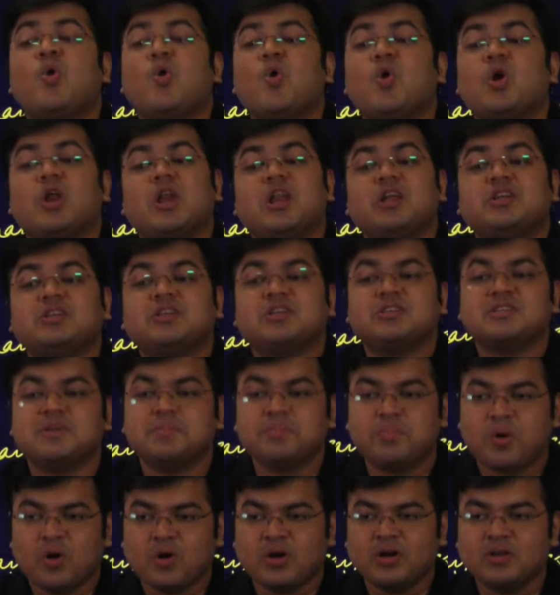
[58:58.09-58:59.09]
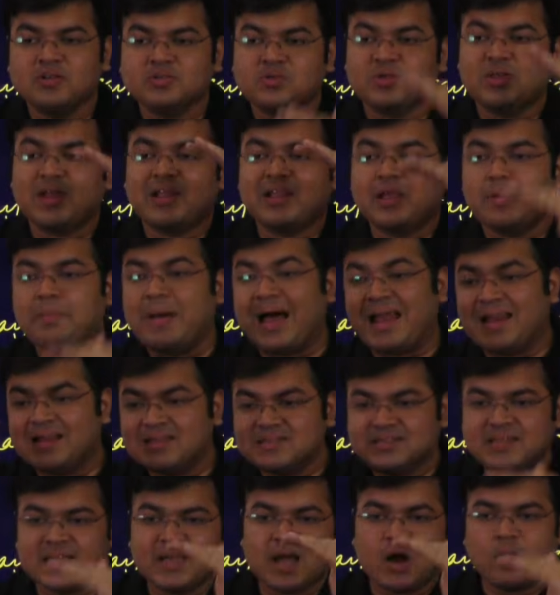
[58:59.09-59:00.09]
correlation is important so that they're
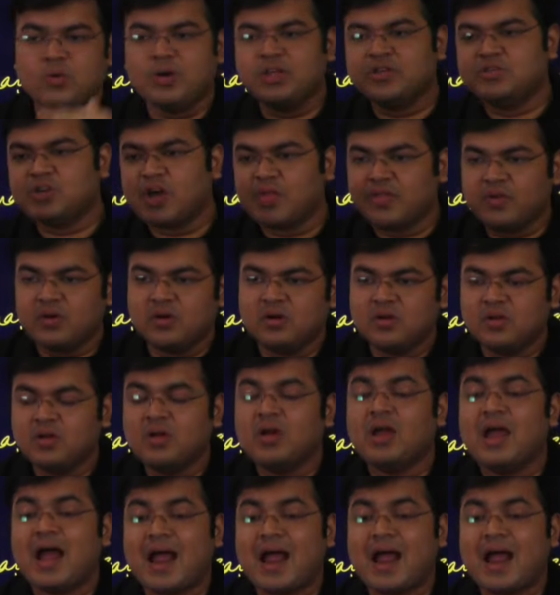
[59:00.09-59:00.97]
balancing out each other